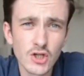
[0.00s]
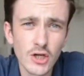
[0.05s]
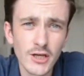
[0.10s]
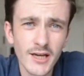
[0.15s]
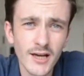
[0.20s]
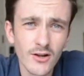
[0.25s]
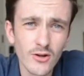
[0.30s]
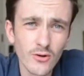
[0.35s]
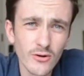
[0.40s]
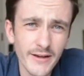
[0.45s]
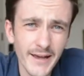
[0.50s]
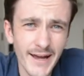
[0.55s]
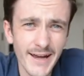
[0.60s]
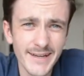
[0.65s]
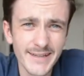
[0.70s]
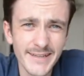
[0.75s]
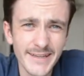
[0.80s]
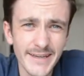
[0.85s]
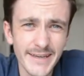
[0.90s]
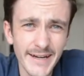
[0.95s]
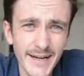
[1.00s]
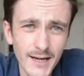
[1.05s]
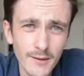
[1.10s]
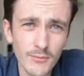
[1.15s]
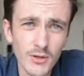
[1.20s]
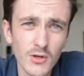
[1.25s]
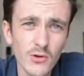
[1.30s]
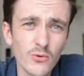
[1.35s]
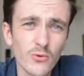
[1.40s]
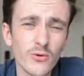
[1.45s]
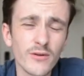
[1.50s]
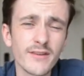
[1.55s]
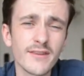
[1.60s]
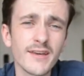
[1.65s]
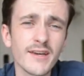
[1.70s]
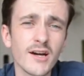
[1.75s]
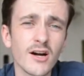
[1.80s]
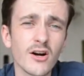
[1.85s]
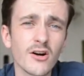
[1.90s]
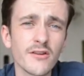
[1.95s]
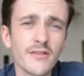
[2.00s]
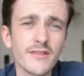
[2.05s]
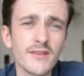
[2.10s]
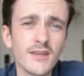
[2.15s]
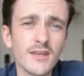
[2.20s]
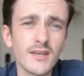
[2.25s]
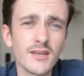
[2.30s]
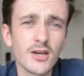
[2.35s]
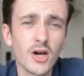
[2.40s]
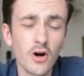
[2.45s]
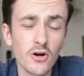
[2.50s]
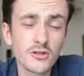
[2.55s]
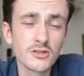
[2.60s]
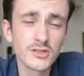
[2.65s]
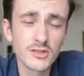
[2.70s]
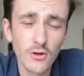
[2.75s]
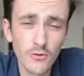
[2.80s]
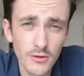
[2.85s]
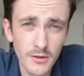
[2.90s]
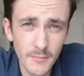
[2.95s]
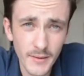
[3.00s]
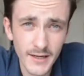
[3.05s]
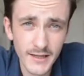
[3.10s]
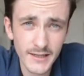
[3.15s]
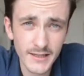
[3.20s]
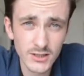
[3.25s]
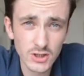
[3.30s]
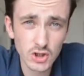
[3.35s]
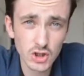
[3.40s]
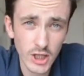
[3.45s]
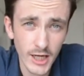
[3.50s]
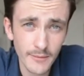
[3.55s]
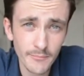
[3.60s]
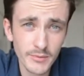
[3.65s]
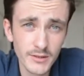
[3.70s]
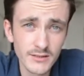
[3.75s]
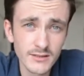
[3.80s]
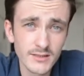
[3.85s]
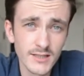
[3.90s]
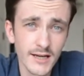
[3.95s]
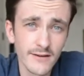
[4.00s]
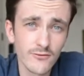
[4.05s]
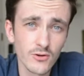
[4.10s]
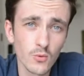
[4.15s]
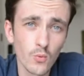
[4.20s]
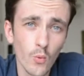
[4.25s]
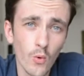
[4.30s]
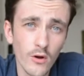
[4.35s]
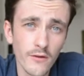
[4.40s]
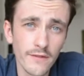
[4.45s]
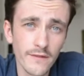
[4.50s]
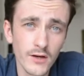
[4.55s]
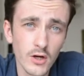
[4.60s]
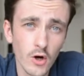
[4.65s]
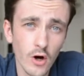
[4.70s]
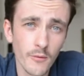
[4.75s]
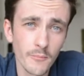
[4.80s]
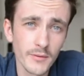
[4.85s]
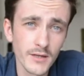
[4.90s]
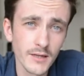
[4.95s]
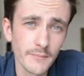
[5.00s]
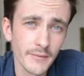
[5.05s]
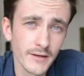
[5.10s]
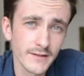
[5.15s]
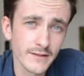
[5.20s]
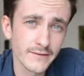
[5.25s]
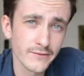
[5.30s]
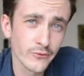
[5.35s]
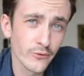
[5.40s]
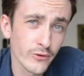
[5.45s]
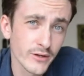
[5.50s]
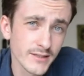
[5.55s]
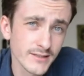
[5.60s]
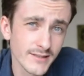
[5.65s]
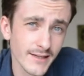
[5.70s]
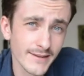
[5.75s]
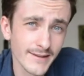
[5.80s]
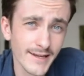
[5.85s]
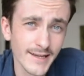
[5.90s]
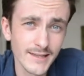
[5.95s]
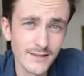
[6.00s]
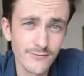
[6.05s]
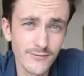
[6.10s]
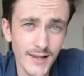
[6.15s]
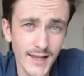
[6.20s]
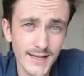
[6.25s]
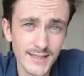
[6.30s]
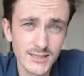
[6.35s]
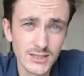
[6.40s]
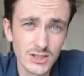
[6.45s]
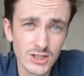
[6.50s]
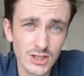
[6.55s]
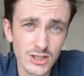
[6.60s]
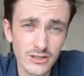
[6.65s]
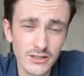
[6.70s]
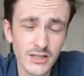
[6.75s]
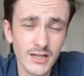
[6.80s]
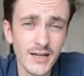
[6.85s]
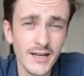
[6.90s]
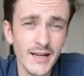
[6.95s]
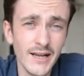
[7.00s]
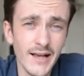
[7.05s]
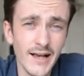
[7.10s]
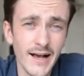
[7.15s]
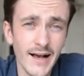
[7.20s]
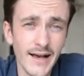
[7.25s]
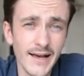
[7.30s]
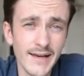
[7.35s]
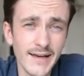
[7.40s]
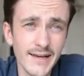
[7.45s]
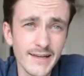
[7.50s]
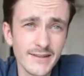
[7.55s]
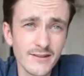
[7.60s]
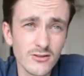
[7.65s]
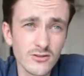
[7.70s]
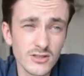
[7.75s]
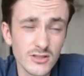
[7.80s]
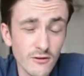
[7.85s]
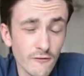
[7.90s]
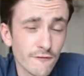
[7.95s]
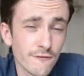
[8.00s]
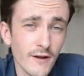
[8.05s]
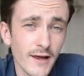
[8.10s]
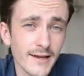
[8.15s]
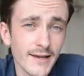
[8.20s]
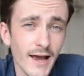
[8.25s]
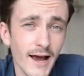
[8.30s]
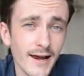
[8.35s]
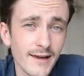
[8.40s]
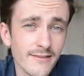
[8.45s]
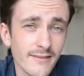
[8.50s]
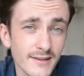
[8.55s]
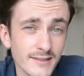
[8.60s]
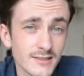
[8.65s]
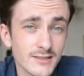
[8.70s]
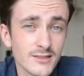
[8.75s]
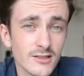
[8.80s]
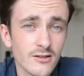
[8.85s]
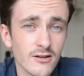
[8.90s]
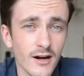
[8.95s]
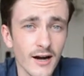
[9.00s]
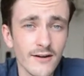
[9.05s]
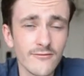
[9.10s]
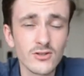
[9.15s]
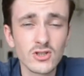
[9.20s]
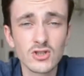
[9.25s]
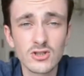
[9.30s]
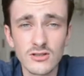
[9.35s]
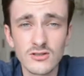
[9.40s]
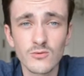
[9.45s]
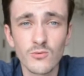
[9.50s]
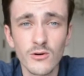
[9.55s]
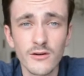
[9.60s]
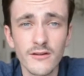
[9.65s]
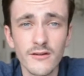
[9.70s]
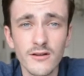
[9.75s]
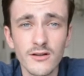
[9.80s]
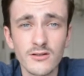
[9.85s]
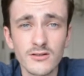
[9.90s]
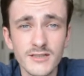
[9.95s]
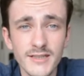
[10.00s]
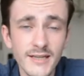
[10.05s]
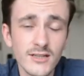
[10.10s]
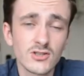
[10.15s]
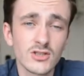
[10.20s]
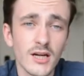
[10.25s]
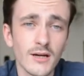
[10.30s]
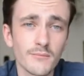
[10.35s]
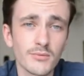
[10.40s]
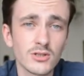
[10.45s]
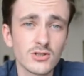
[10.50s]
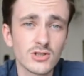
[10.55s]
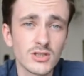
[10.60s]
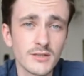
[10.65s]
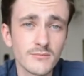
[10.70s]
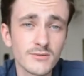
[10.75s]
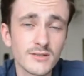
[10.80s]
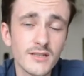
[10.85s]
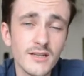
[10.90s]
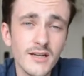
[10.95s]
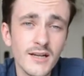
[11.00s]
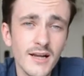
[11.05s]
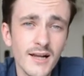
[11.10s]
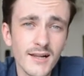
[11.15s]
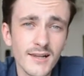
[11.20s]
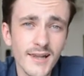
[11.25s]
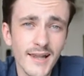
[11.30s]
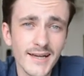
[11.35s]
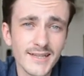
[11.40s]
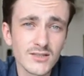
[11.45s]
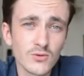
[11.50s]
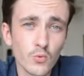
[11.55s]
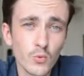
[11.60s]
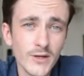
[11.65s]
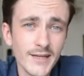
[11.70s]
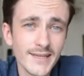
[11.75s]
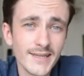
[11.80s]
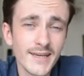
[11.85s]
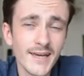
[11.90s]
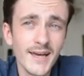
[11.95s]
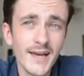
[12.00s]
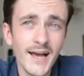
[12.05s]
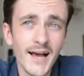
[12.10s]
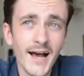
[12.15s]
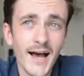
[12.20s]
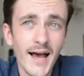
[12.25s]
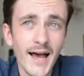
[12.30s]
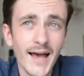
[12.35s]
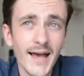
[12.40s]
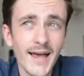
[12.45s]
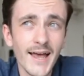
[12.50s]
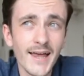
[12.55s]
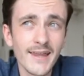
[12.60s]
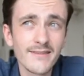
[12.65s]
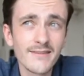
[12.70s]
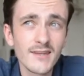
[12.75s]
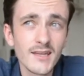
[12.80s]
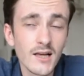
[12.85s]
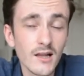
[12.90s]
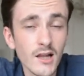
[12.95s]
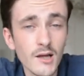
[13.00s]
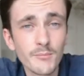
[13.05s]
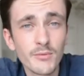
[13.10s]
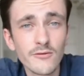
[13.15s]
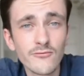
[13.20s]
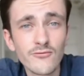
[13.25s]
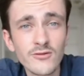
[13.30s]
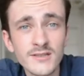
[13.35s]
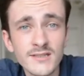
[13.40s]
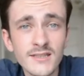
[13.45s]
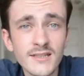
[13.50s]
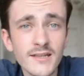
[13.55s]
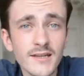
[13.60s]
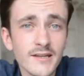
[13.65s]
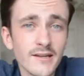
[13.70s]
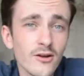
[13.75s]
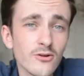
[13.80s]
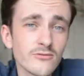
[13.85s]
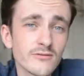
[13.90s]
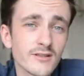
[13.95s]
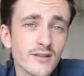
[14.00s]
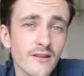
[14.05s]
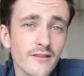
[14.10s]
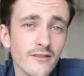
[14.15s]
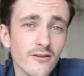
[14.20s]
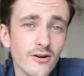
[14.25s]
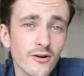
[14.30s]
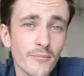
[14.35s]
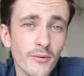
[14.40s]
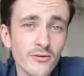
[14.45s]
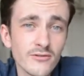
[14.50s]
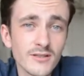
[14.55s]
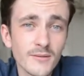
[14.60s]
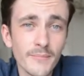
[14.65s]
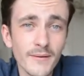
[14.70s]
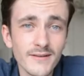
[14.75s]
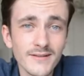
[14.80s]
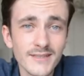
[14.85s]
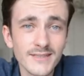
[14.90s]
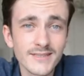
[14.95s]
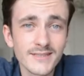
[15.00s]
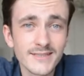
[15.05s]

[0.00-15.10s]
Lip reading: take a look at Grêmio. They are the current South American champions, having won the Copa Libertadores at the end of last year, and they're still flying high this year, having just won their state championships last week. And the club have recently announced that they're about to build a